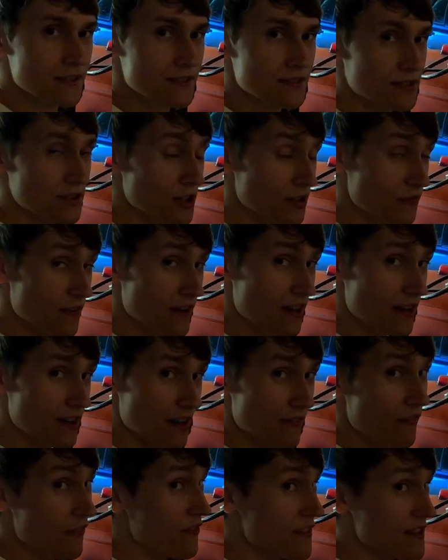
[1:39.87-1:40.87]
So
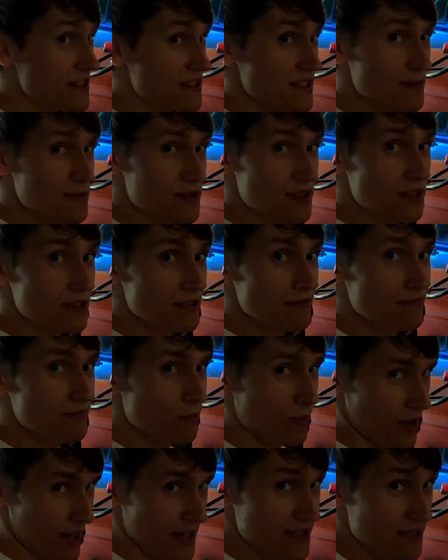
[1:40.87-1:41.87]
far everything seems good,
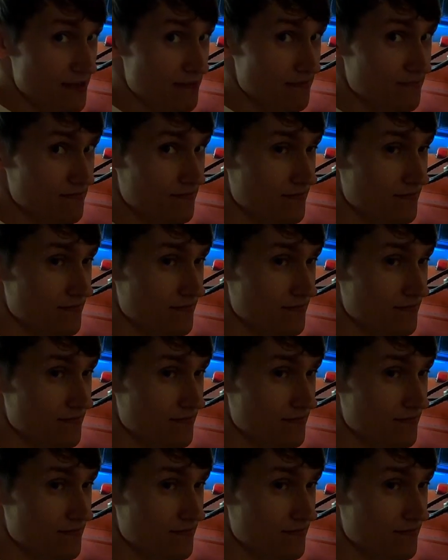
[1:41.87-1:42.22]
right?